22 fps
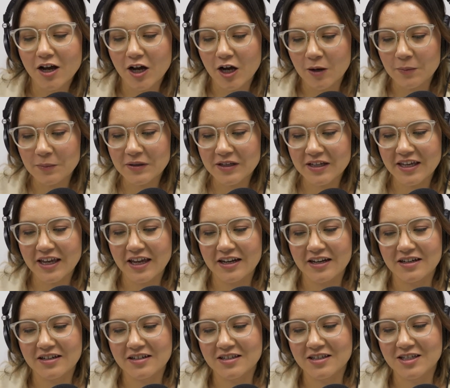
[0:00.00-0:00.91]

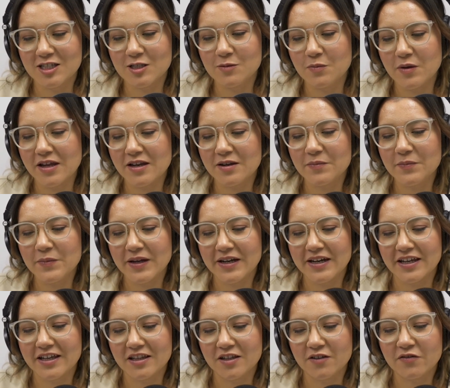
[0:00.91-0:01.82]
obligated to spend
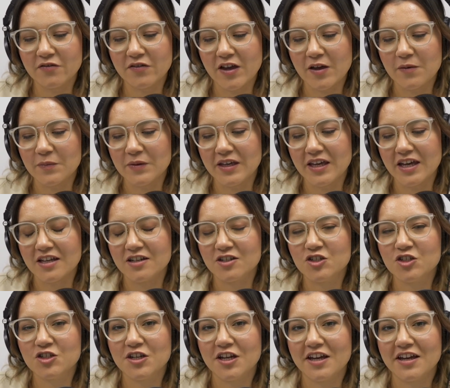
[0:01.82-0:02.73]
money in the family and
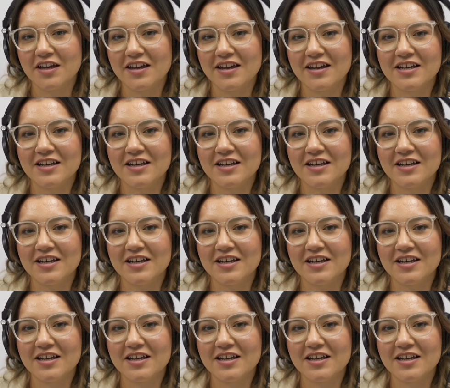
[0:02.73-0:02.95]
share